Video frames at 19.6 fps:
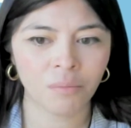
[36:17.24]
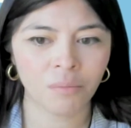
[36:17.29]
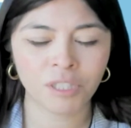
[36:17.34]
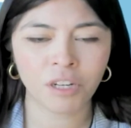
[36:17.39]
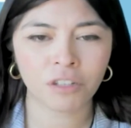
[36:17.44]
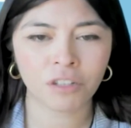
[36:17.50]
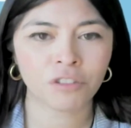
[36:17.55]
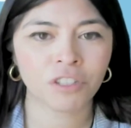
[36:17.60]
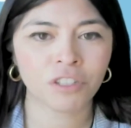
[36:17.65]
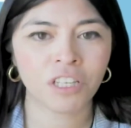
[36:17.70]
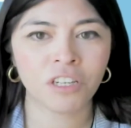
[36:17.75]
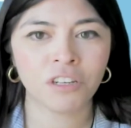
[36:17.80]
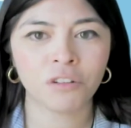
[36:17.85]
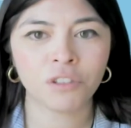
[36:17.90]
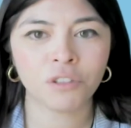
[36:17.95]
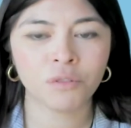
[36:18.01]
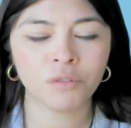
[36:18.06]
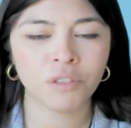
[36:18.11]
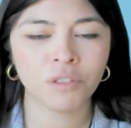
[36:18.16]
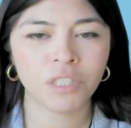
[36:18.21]
Dr.
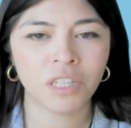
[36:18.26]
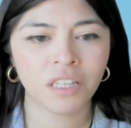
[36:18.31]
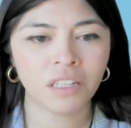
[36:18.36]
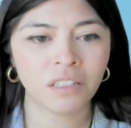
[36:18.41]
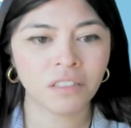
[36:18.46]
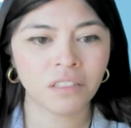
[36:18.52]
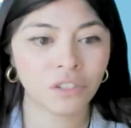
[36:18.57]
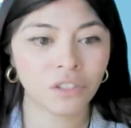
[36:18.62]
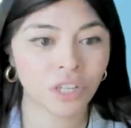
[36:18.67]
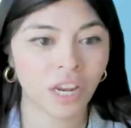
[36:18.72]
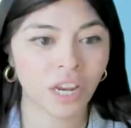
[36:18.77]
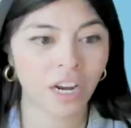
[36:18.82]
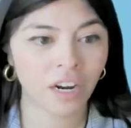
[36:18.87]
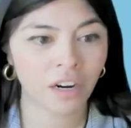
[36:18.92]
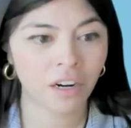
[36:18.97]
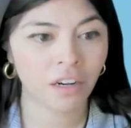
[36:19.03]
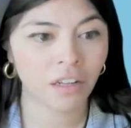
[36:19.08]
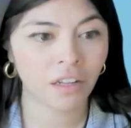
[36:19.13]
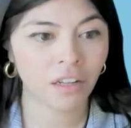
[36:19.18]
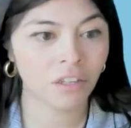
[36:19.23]
Aquino, you did
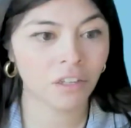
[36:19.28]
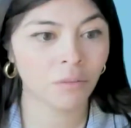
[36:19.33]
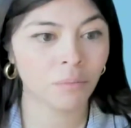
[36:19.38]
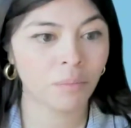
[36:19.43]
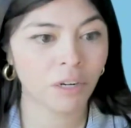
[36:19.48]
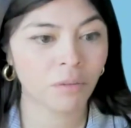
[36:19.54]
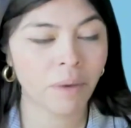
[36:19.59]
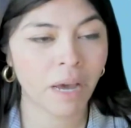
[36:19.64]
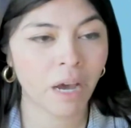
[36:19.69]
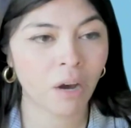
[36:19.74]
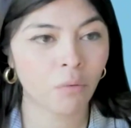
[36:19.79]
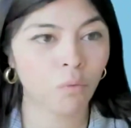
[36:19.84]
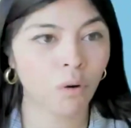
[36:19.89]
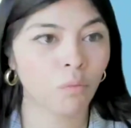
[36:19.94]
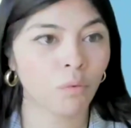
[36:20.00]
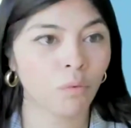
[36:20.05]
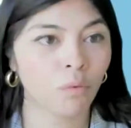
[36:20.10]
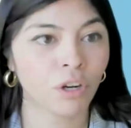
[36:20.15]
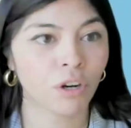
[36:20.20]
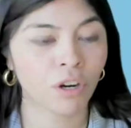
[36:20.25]
share a little bit about
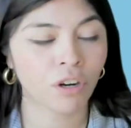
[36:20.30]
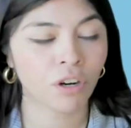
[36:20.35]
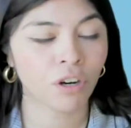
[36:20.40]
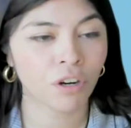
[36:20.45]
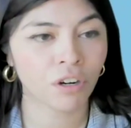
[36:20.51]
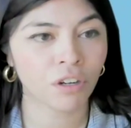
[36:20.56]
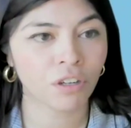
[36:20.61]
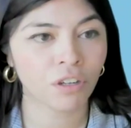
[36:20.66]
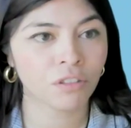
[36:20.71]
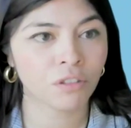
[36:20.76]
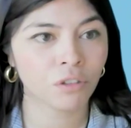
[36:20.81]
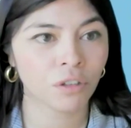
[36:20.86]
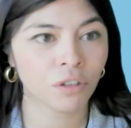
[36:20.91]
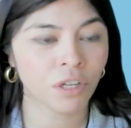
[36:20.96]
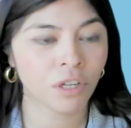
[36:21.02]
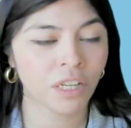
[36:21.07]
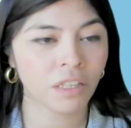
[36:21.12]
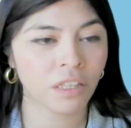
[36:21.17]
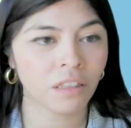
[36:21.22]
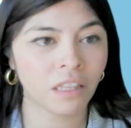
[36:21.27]
what we heard
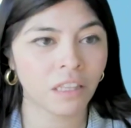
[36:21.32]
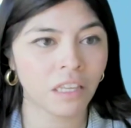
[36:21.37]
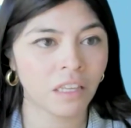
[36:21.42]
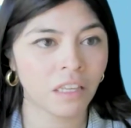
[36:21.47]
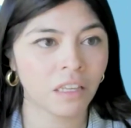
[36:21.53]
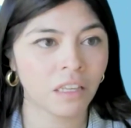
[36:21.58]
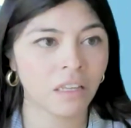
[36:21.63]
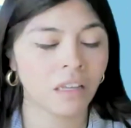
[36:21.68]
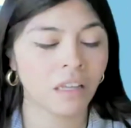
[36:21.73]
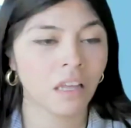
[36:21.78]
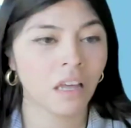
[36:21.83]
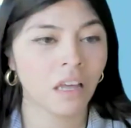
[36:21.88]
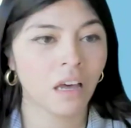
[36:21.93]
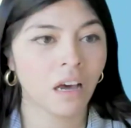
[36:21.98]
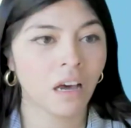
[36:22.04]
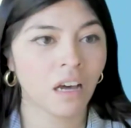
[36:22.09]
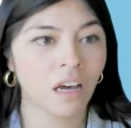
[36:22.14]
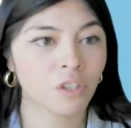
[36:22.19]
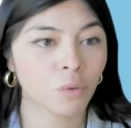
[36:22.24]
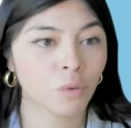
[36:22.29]
during the
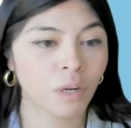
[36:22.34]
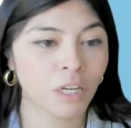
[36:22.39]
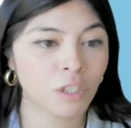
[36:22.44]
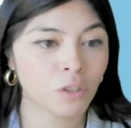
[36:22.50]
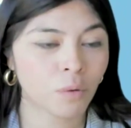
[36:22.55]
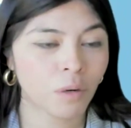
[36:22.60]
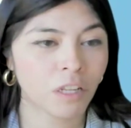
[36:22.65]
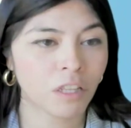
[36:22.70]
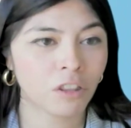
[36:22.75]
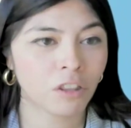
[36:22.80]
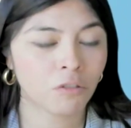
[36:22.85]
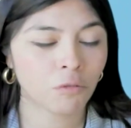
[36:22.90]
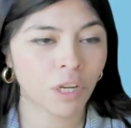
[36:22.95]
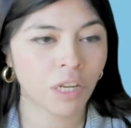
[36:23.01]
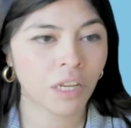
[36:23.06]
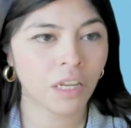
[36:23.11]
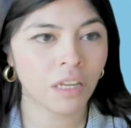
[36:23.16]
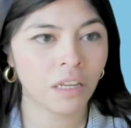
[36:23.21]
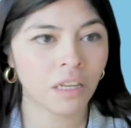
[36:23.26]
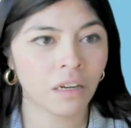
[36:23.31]

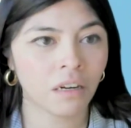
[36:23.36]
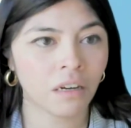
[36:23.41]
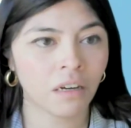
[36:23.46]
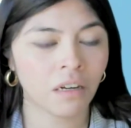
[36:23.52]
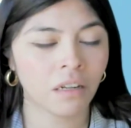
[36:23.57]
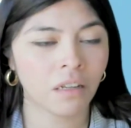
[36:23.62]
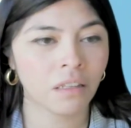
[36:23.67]
2023